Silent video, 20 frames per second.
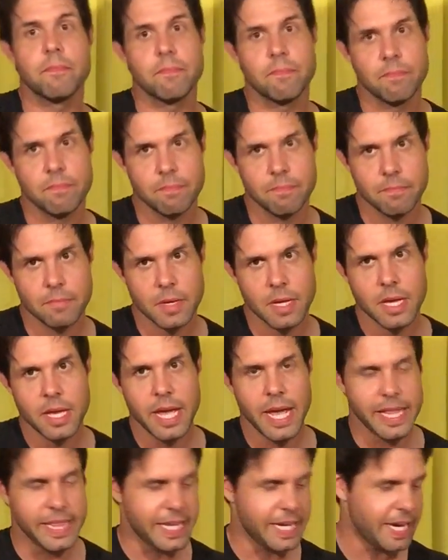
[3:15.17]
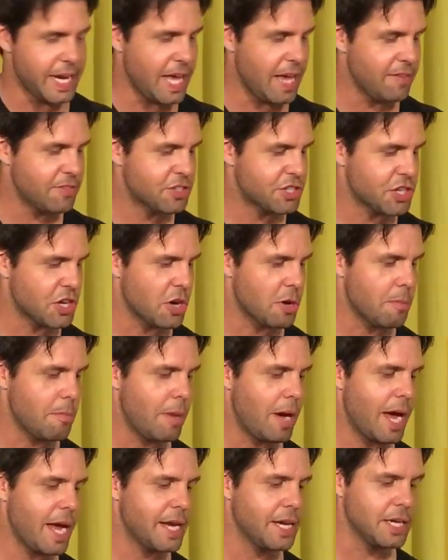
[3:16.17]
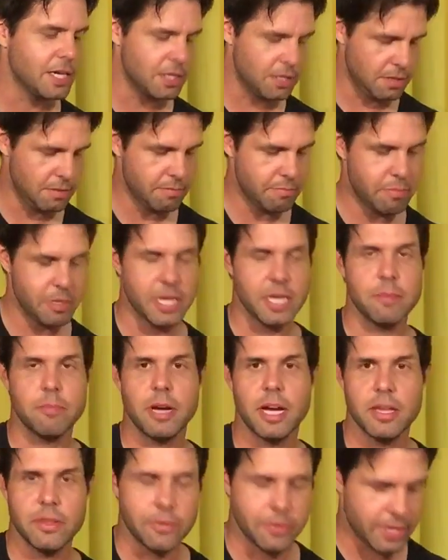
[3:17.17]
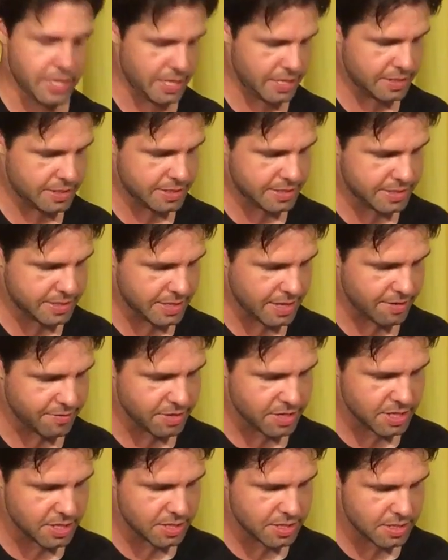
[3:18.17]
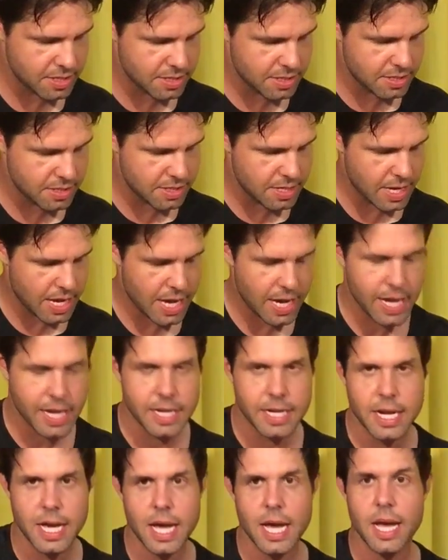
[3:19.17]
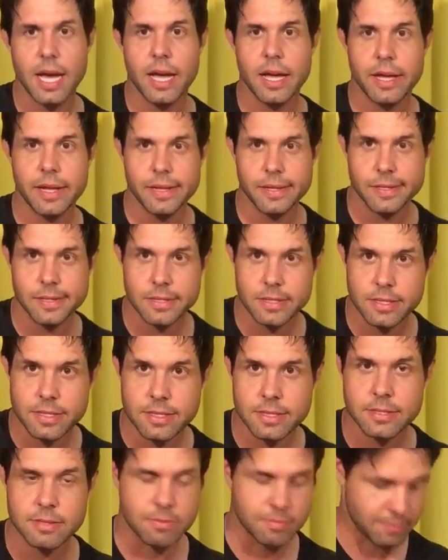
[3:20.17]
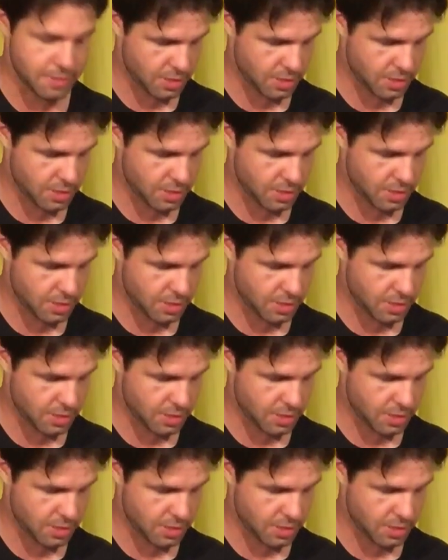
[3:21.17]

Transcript: and then an F sharp minor, B by the way, 7-9-9s.